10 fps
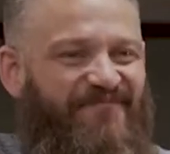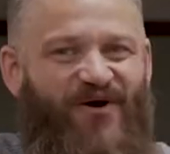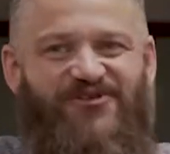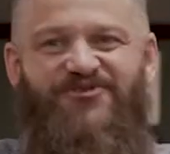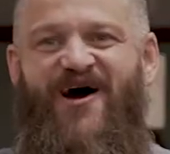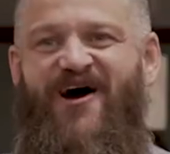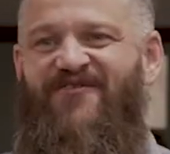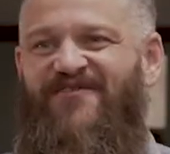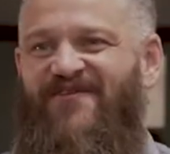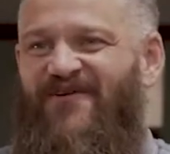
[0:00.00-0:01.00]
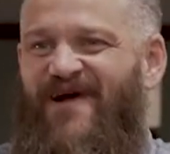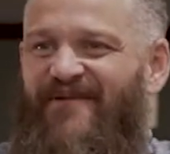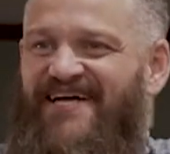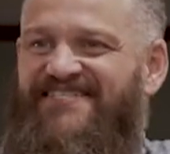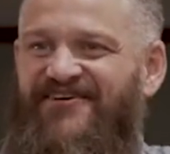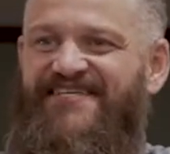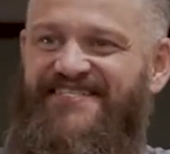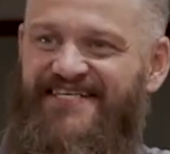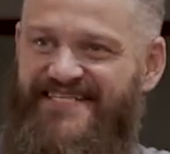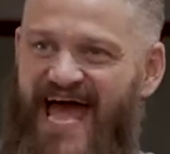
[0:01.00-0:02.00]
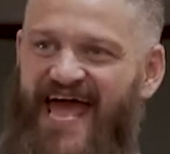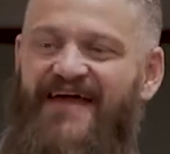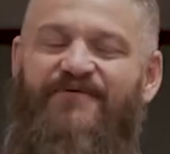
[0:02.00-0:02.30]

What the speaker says: Part 12 of our rabbi series today.